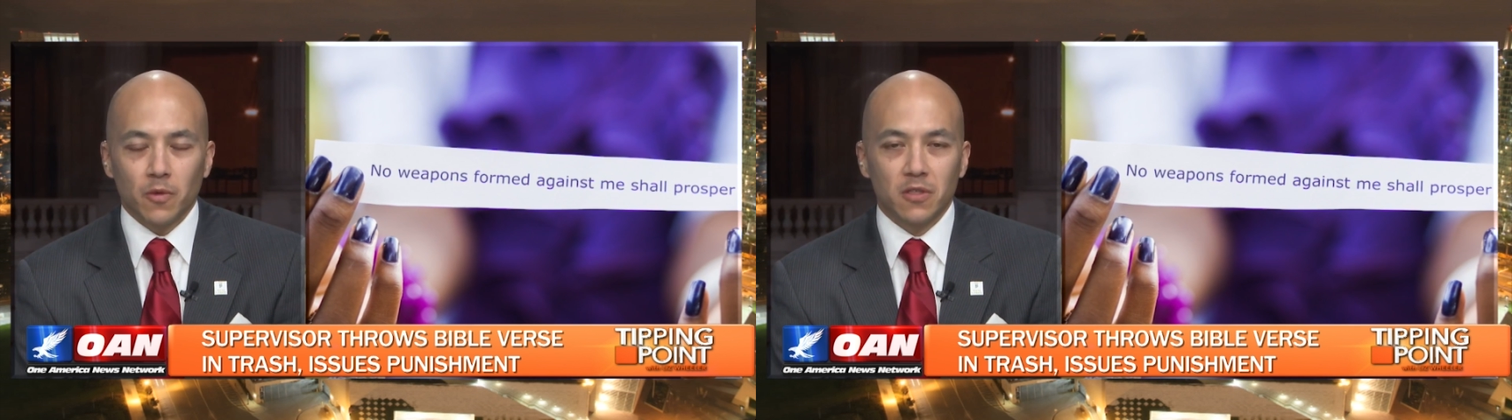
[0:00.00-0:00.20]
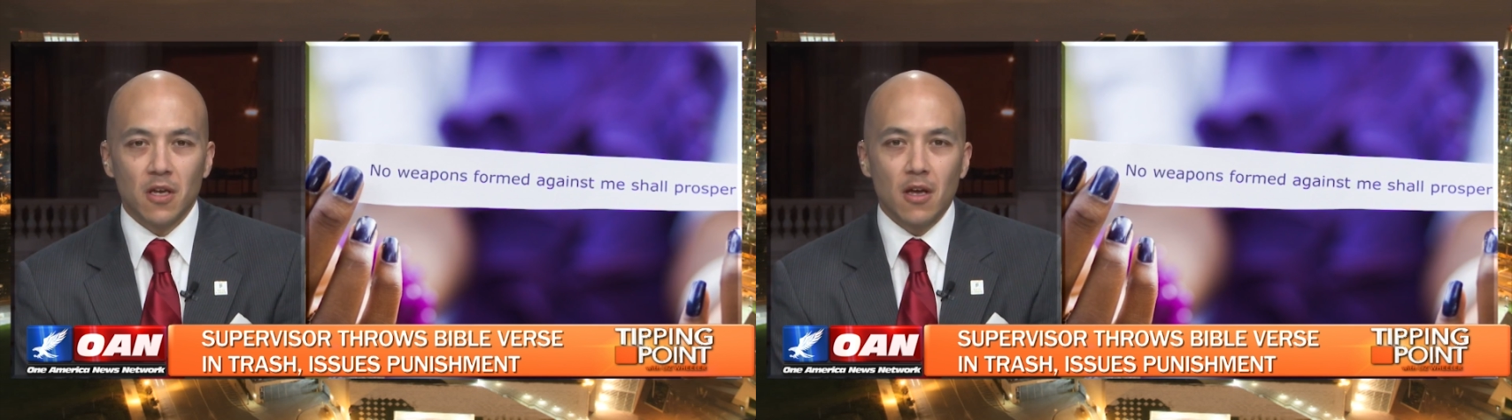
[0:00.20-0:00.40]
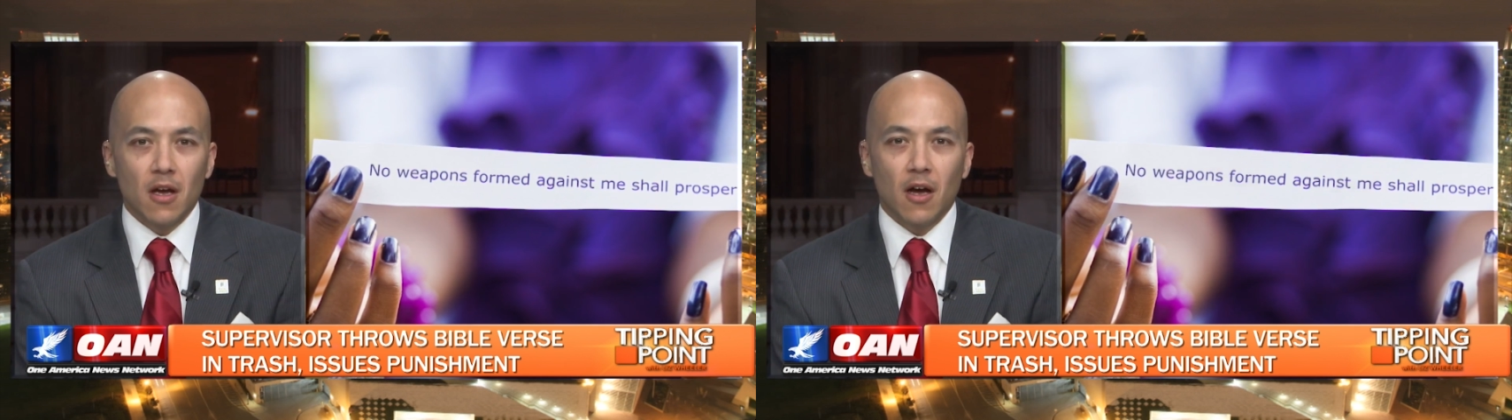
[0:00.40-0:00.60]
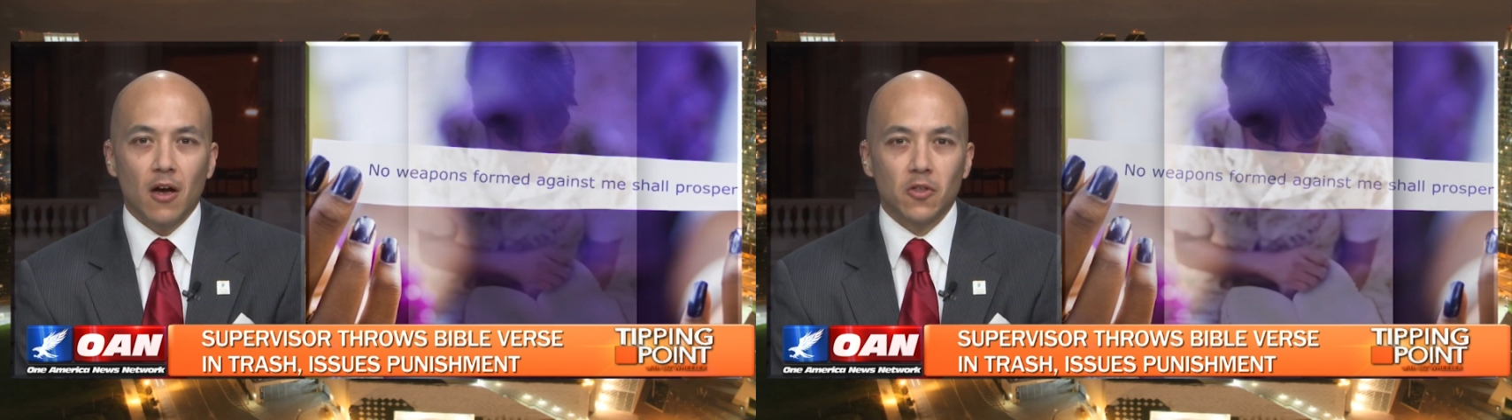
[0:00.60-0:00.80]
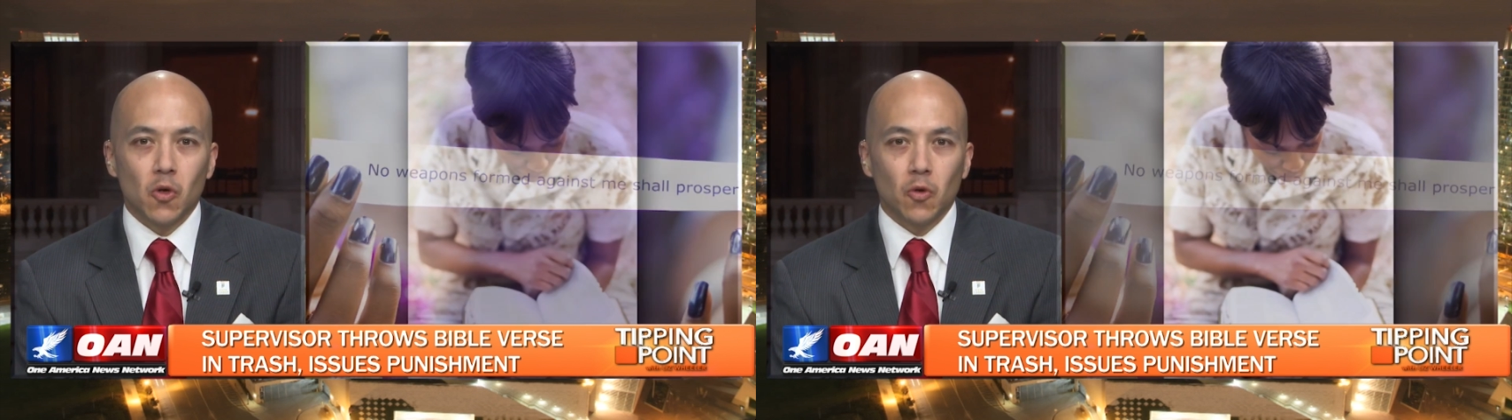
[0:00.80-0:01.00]
It was
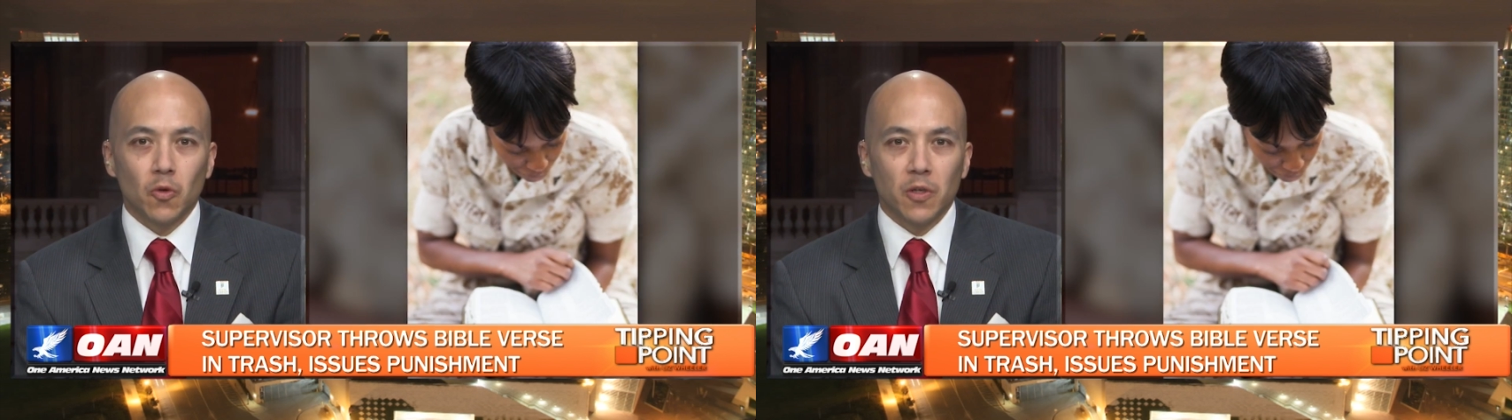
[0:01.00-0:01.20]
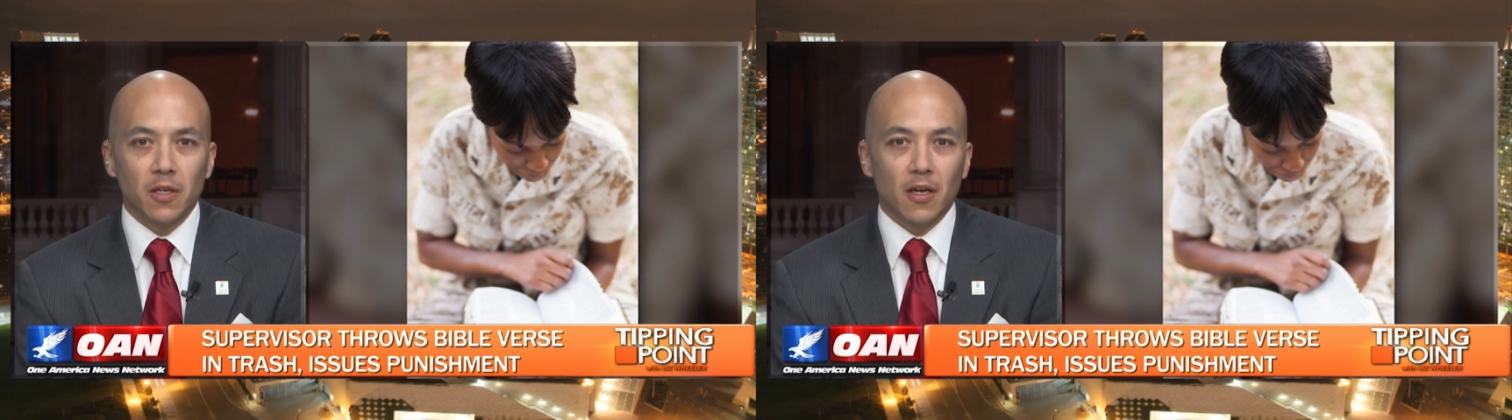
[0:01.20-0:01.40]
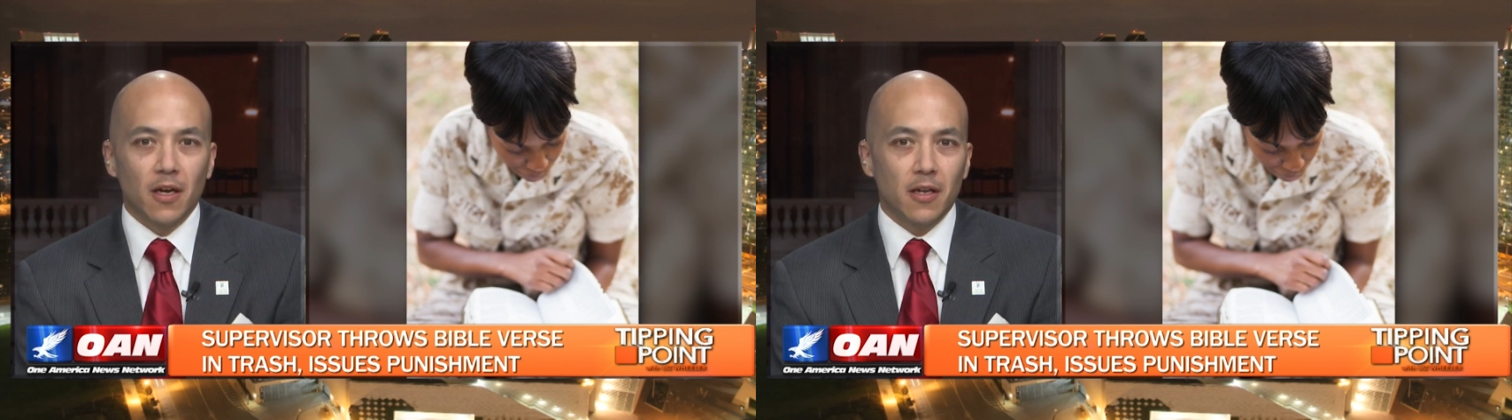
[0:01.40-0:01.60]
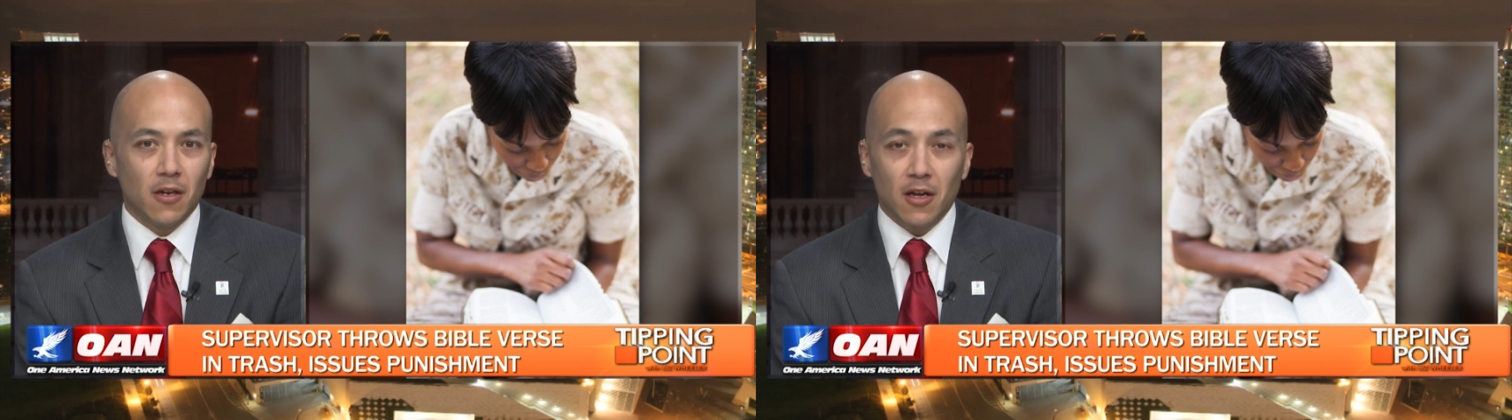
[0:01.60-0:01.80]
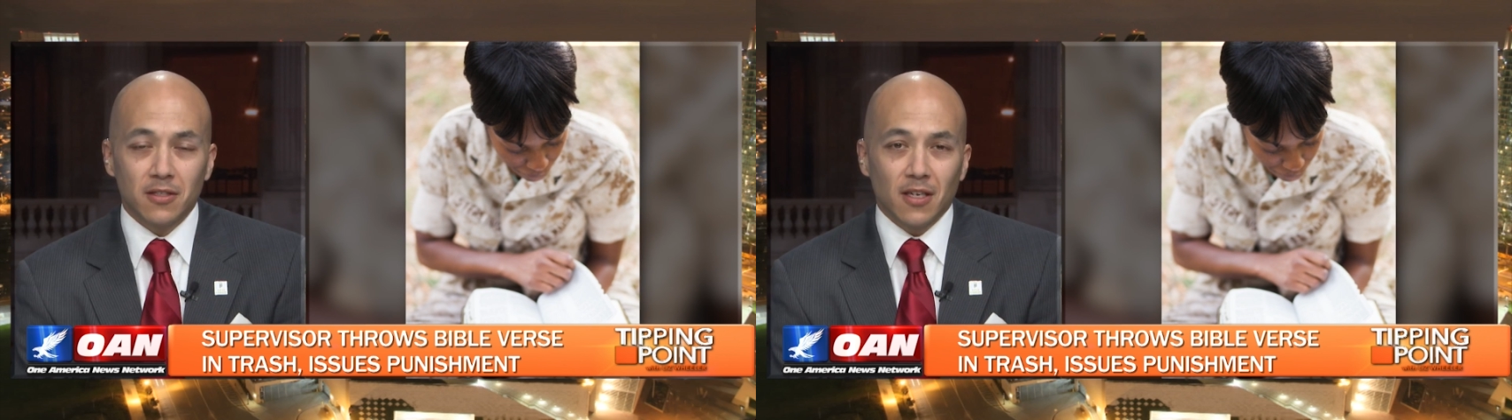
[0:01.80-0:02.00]
totally
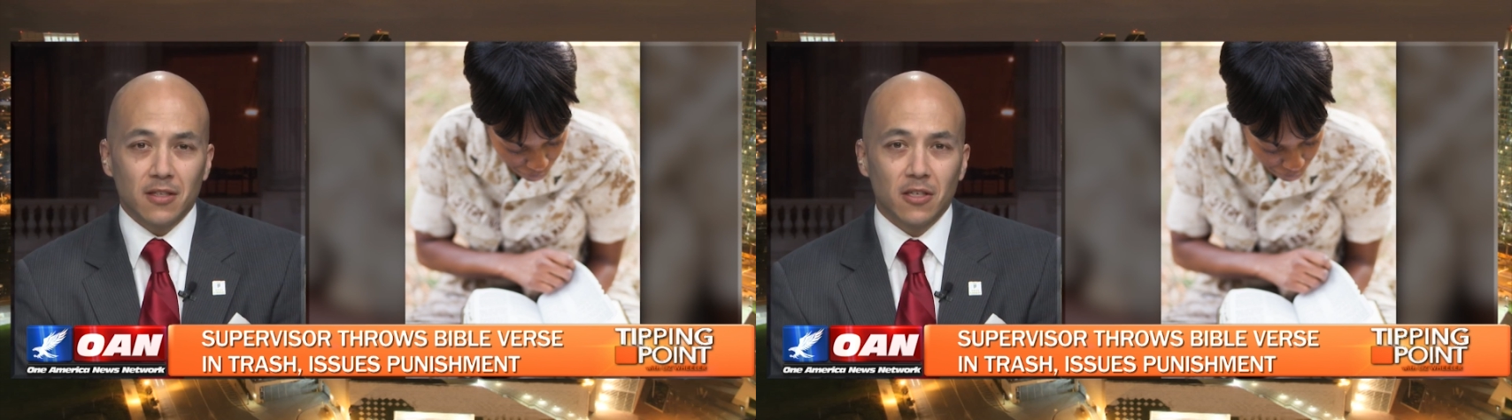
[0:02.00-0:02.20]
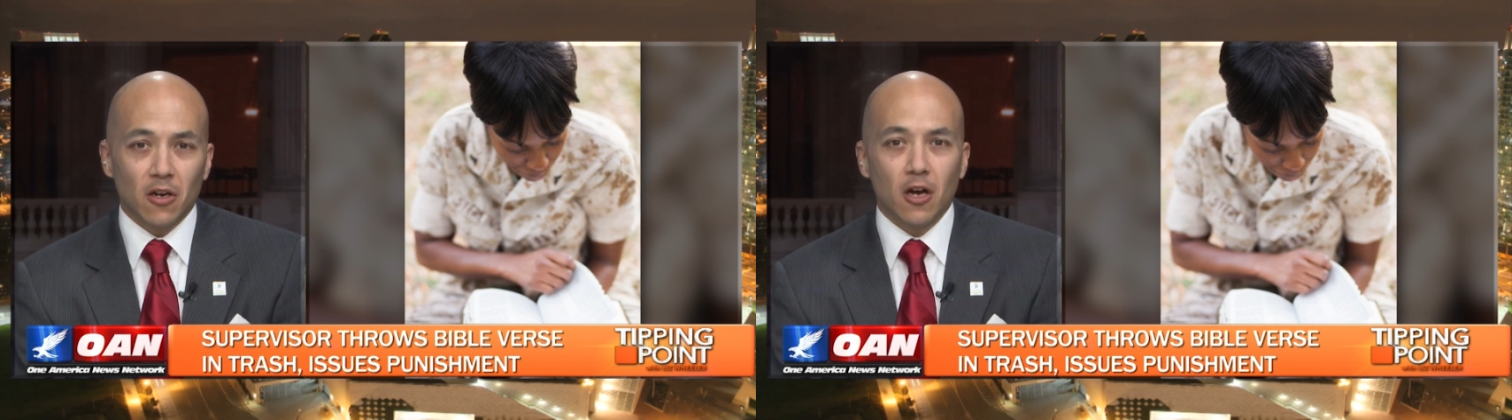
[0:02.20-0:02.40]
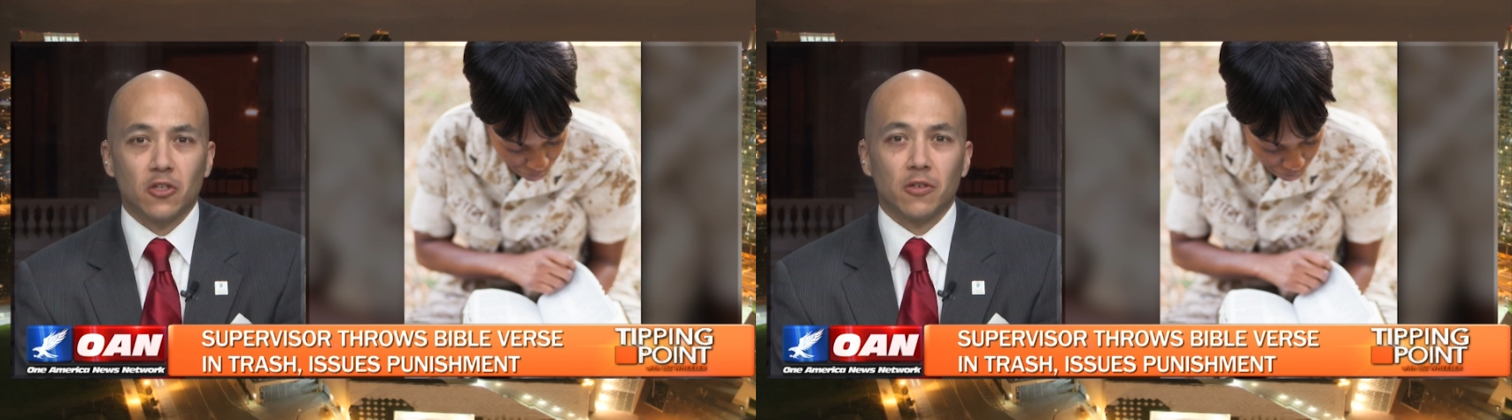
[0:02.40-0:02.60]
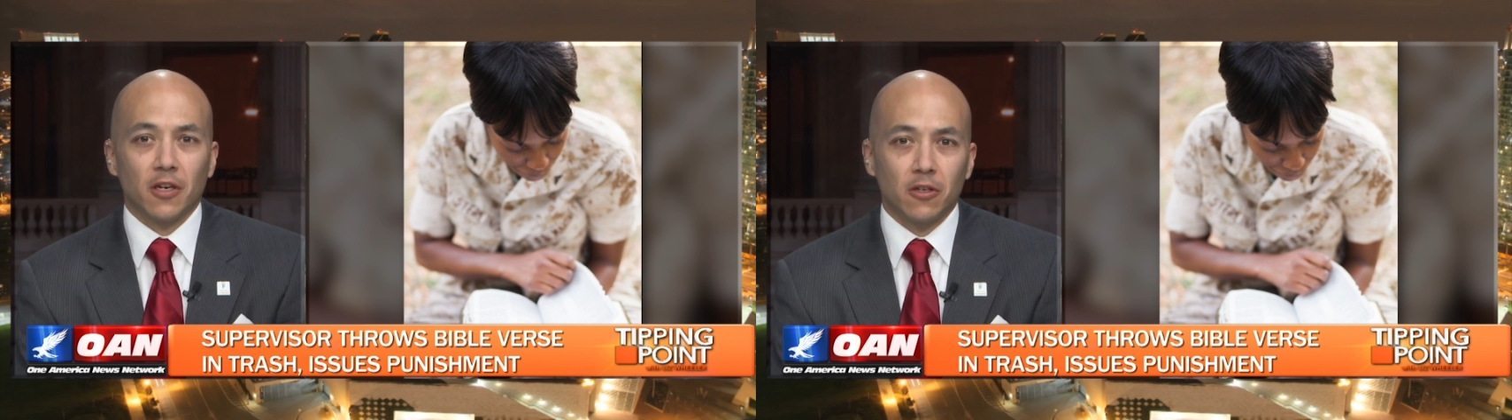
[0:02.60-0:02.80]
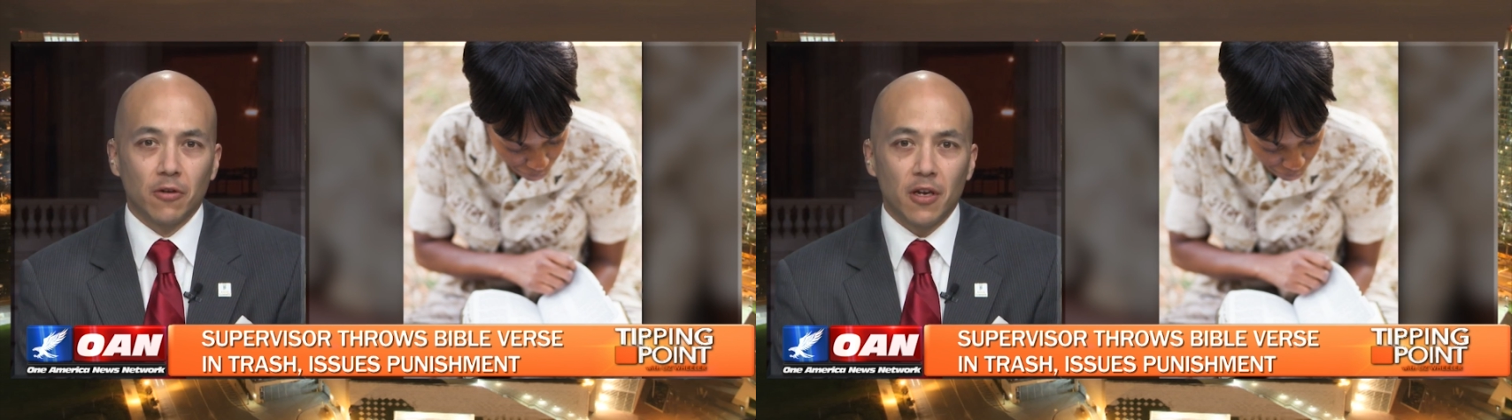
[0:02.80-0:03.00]
nonsense and
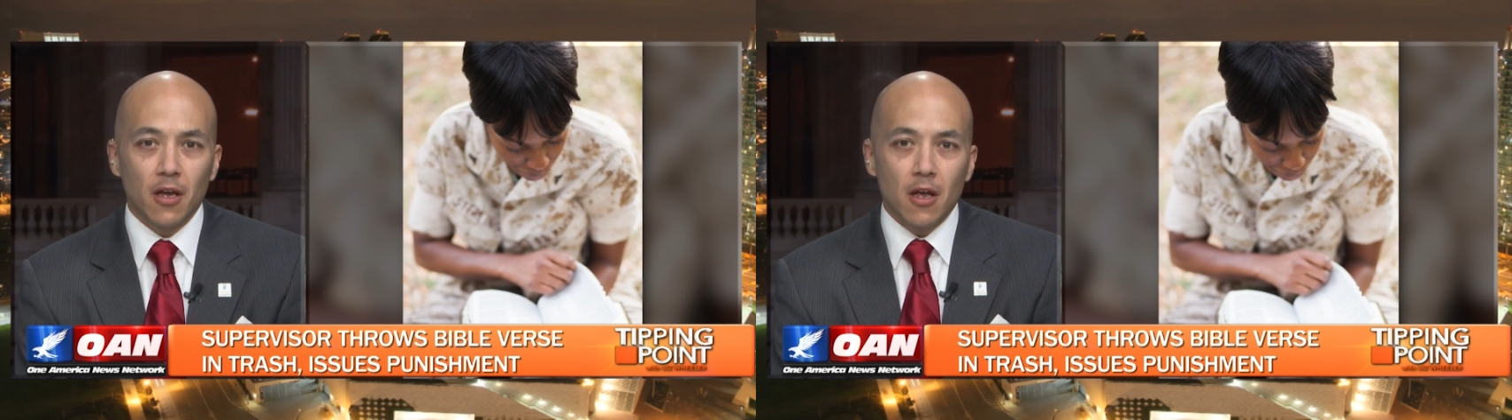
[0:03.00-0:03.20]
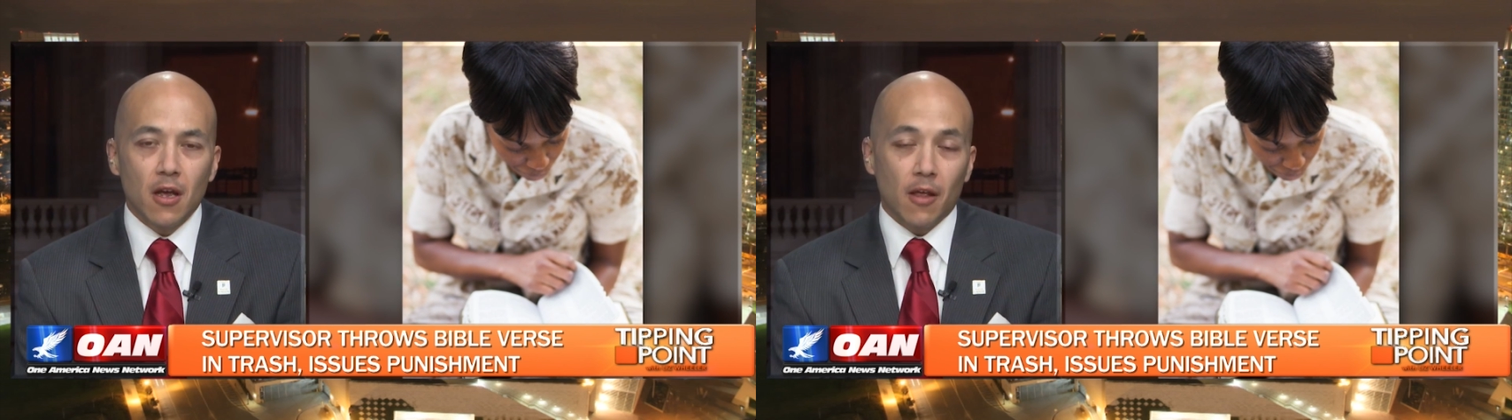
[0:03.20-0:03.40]
contradictory,